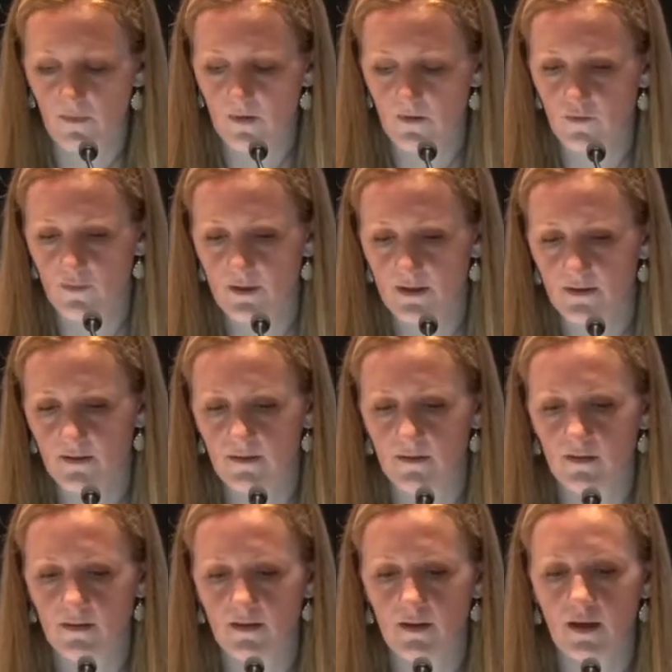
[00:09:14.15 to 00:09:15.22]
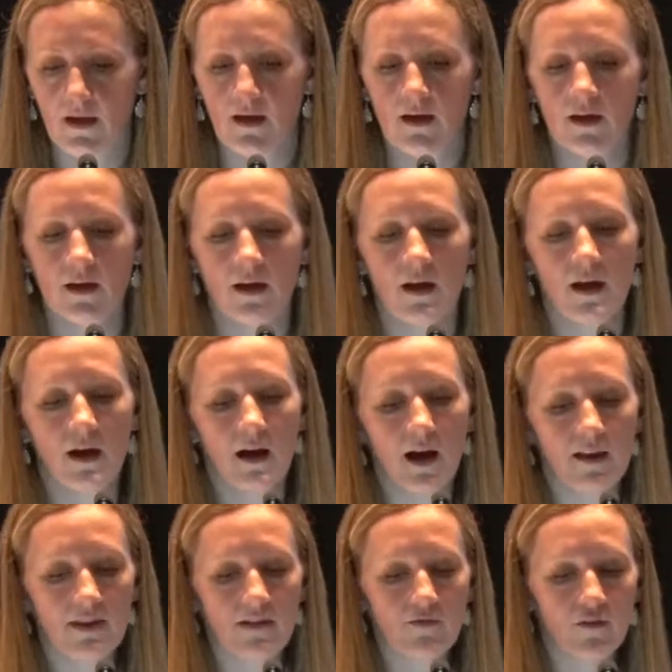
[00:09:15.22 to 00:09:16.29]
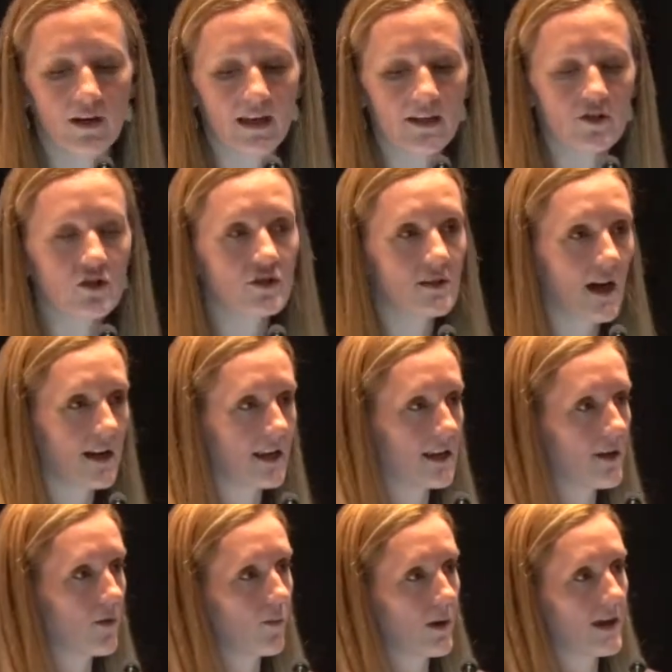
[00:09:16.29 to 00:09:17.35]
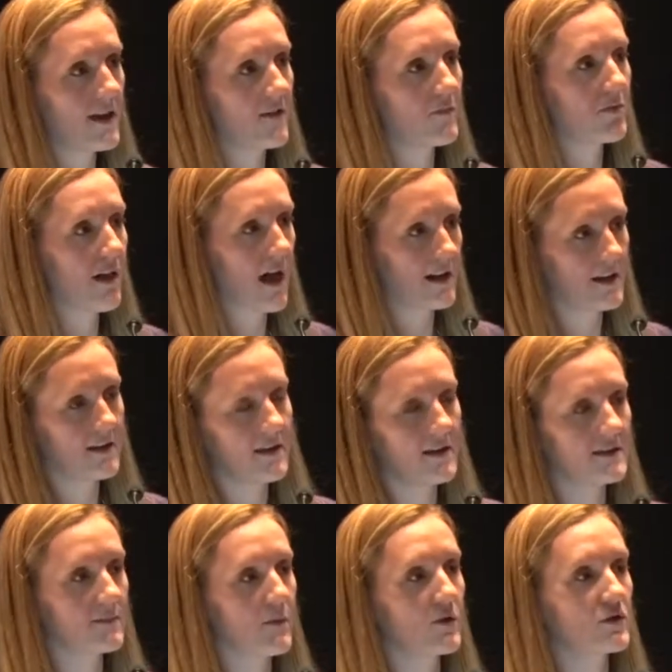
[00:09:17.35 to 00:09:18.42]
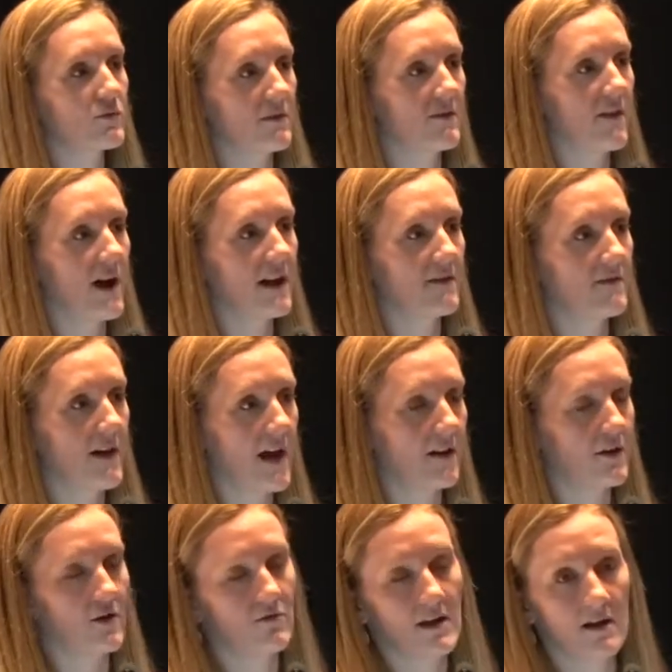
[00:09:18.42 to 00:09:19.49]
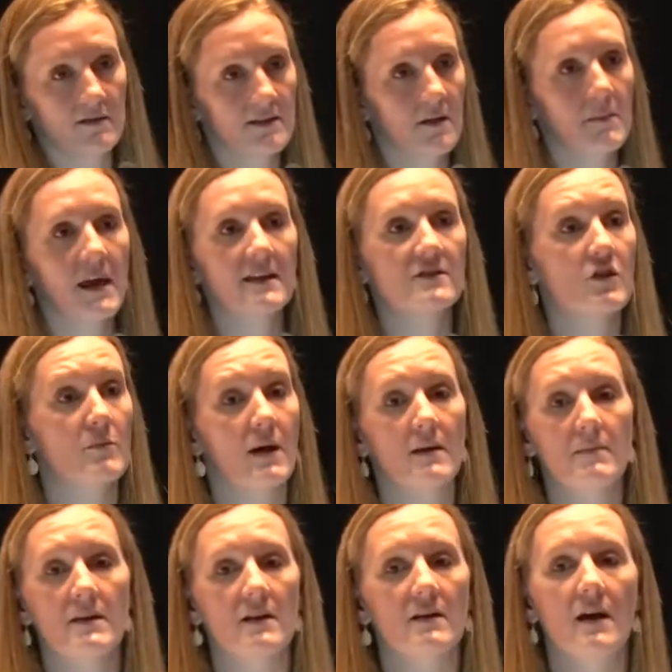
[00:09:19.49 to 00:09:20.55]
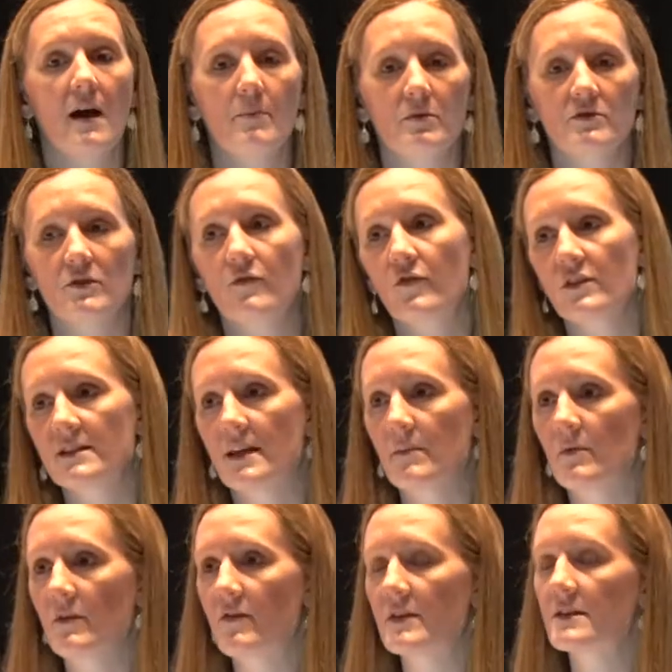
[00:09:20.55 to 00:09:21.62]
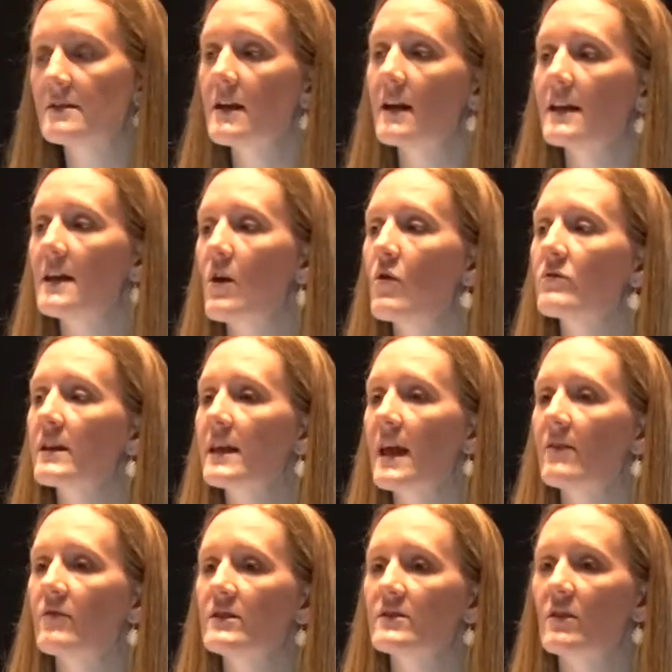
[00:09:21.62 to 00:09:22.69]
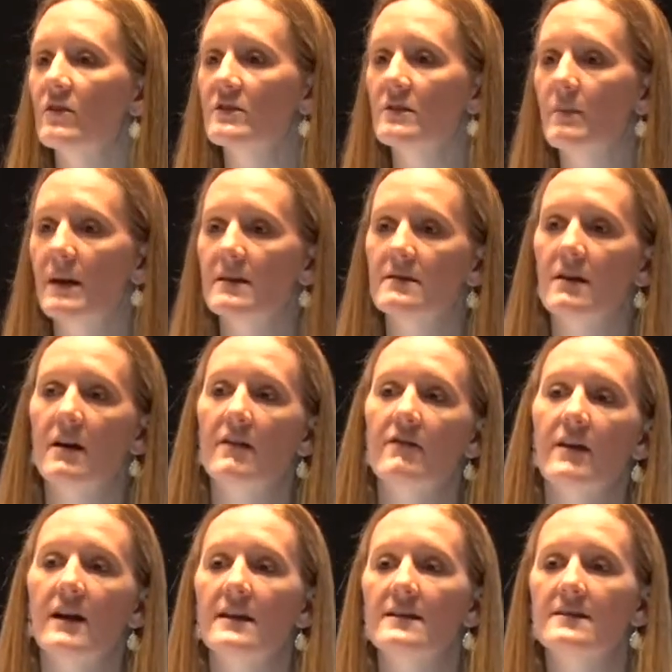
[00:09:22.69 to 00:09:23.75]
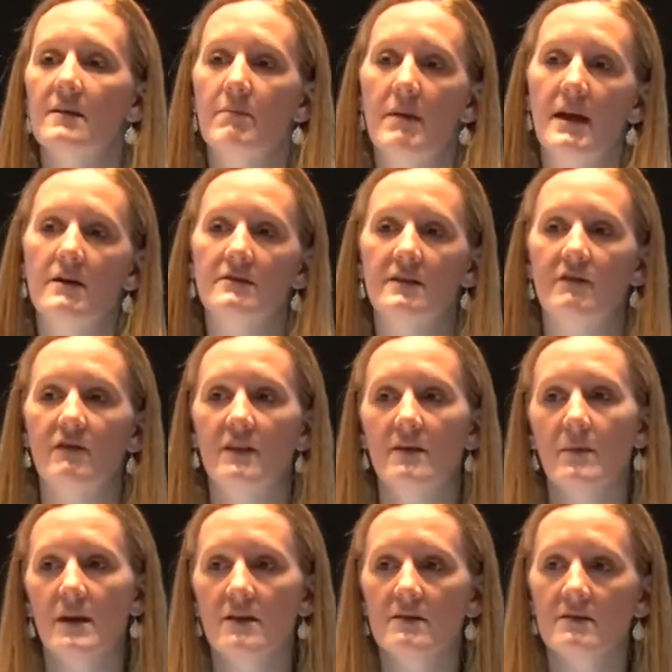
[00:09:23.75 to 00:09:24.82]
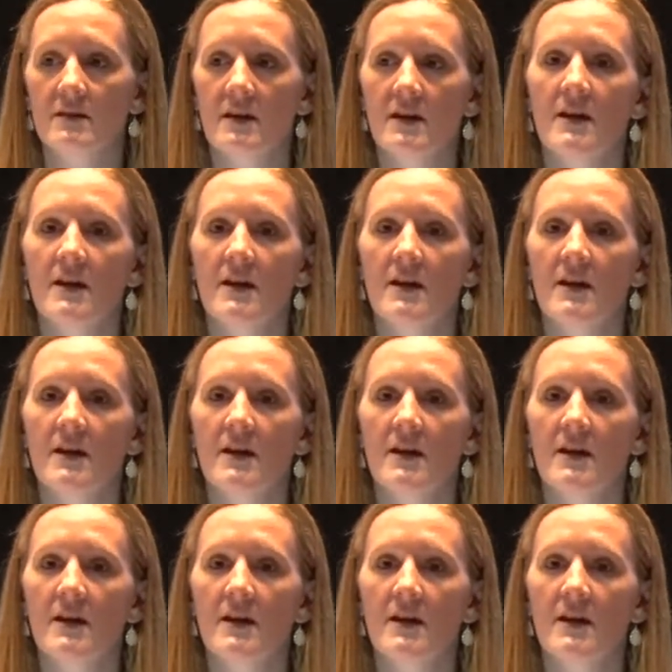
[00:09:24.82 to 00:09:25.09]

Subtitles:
Oops. And then for each study, we have plotted this most refined value. Now, in some cases, there might be a couple. So, for example, if a study only gave results based on findings in males and females,